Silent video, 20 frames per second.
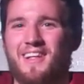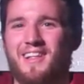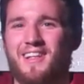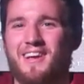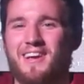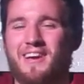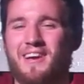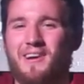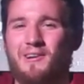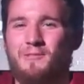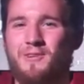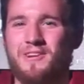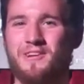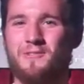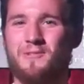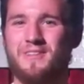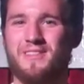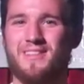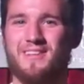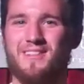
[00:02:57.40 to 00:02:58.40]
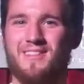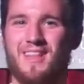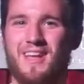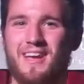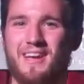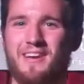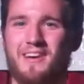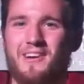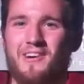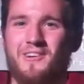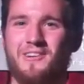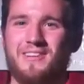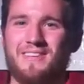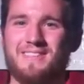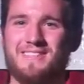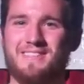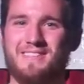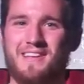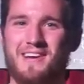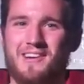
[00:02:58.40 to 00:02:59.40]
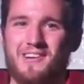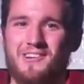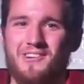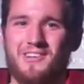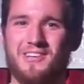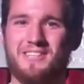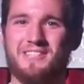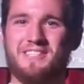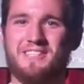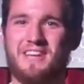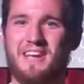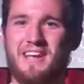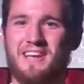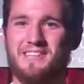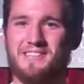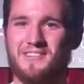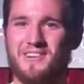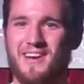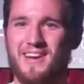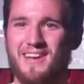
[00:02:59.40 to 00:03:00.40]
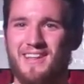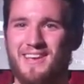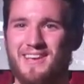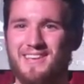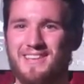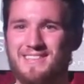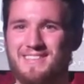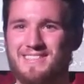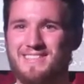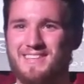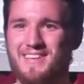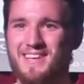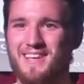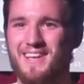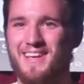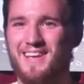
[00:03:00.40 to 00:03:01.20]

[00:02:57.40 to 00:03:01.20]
Like, I wonder what the Lego to snuggle exchange rate is.